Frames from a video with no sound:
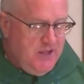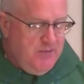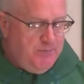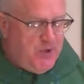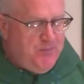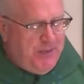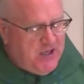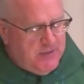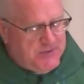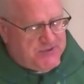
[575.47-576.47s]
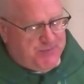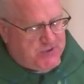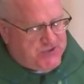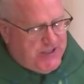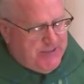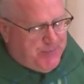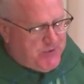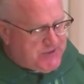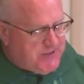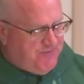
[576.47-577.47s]
Both parables portray a
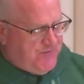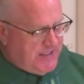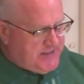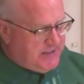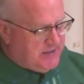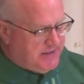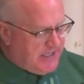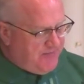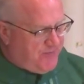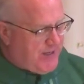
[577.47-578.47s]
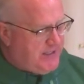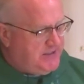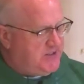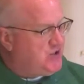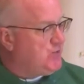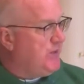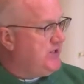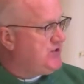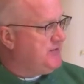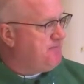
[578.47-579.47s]
person facing a life-threatening
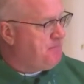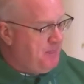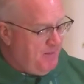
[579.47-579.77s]
situation,